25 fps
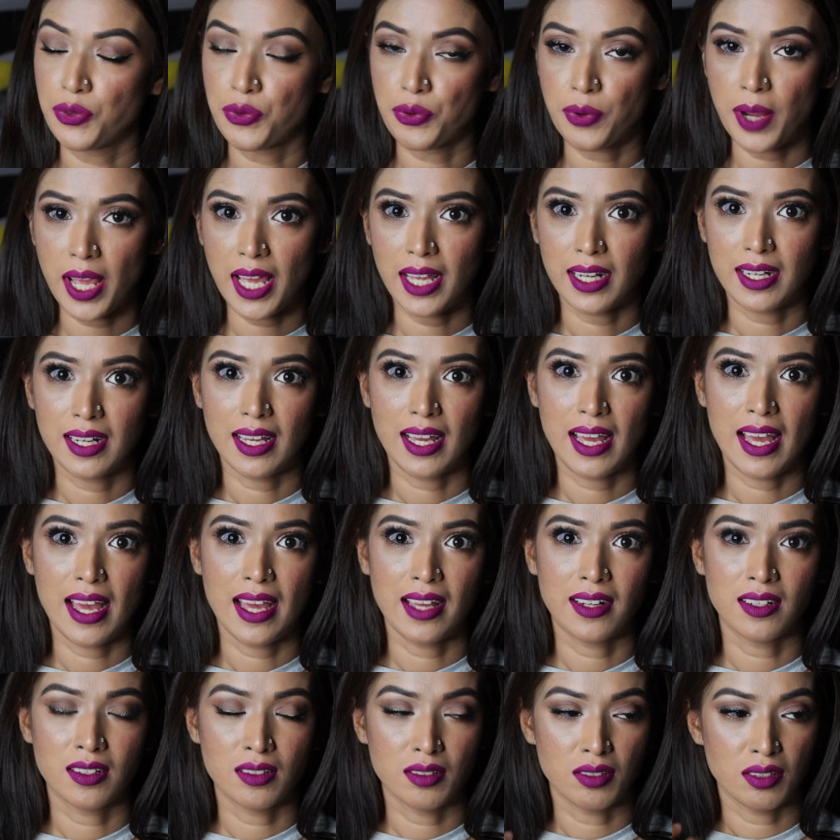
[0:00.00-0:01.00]
red
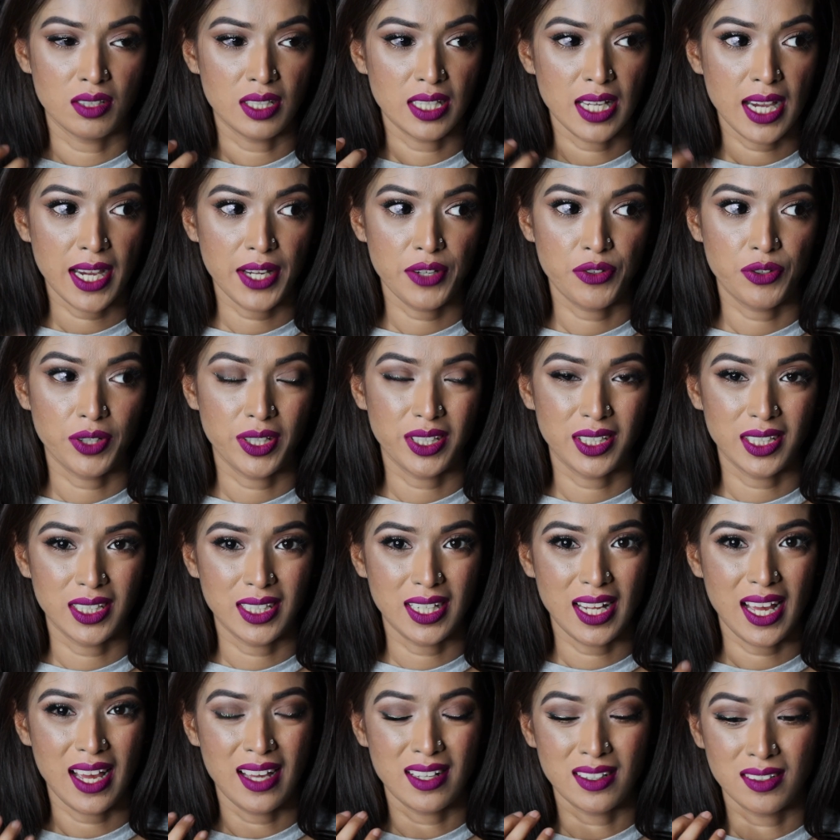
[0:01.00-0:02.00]
and
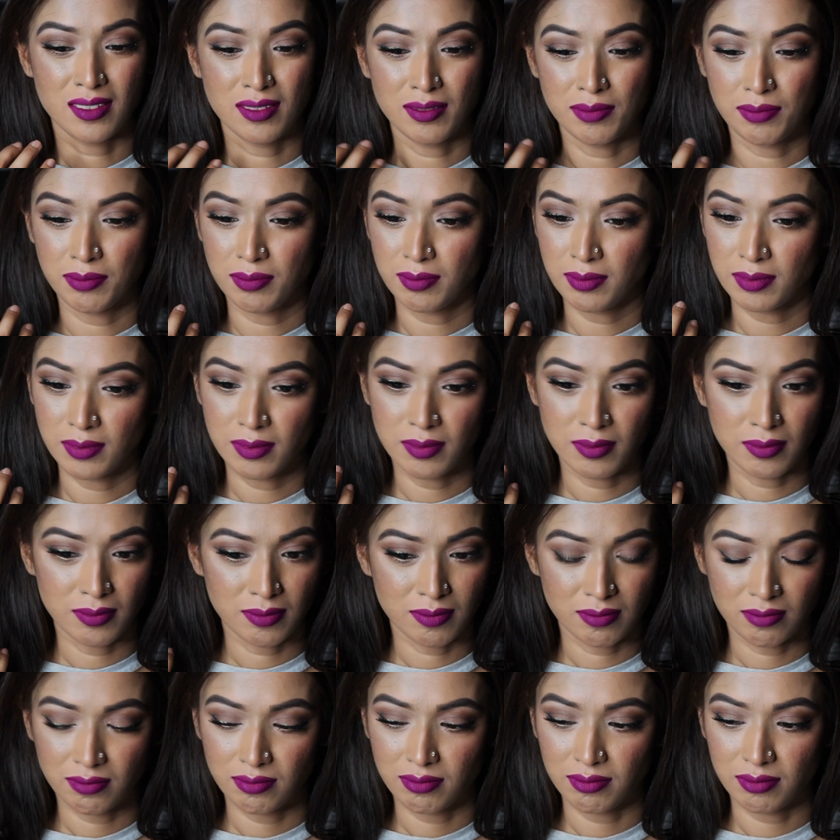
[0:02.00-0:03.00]
dehydrated and
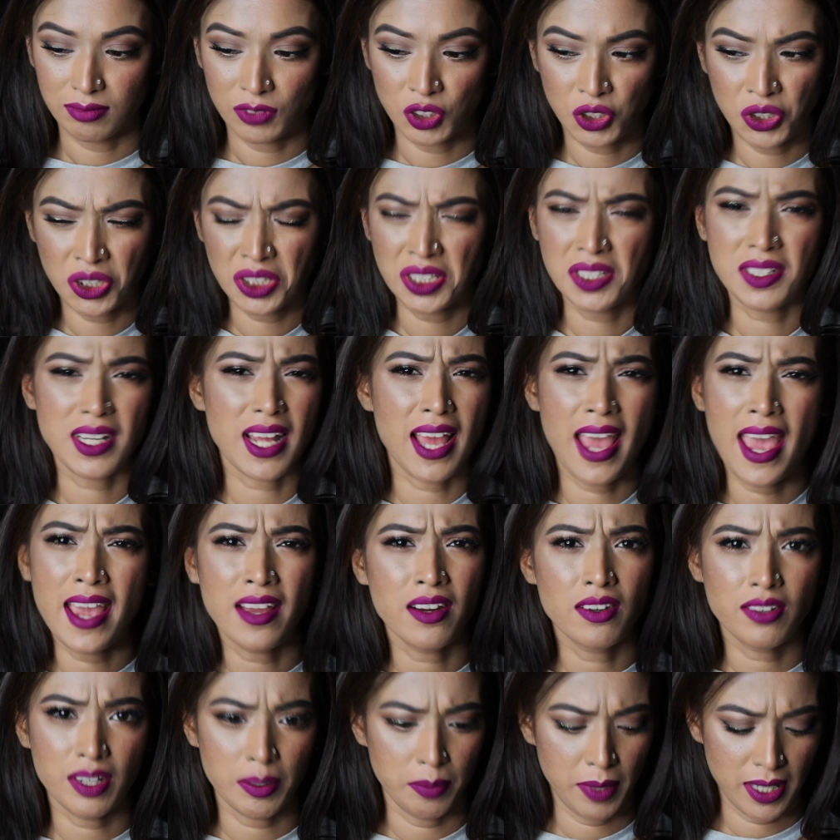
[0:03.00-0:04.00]
just
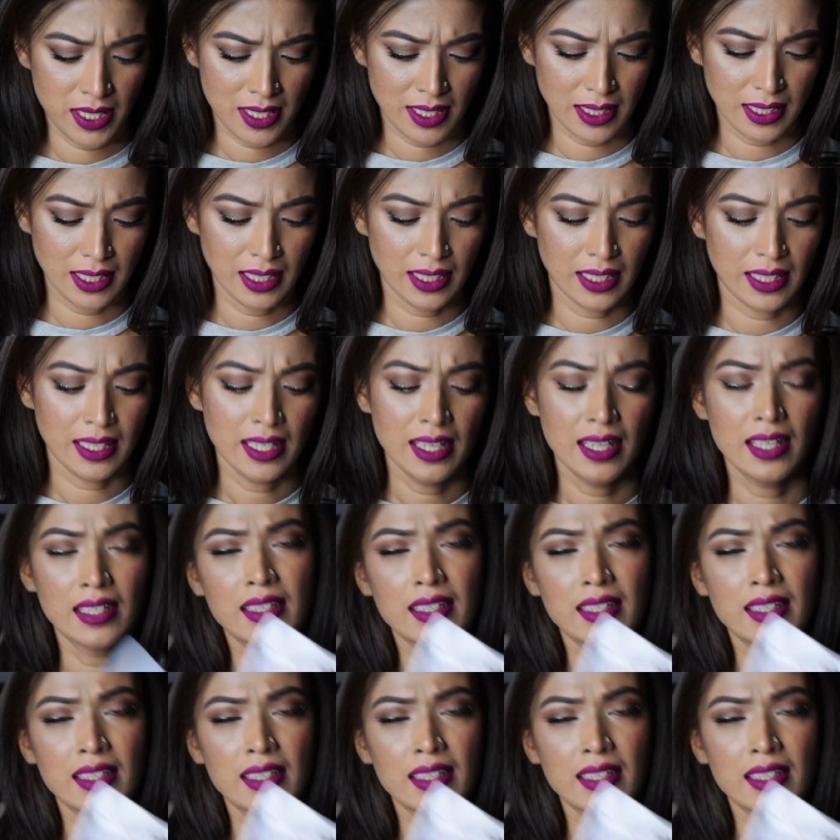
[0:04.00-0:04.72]
angry basically.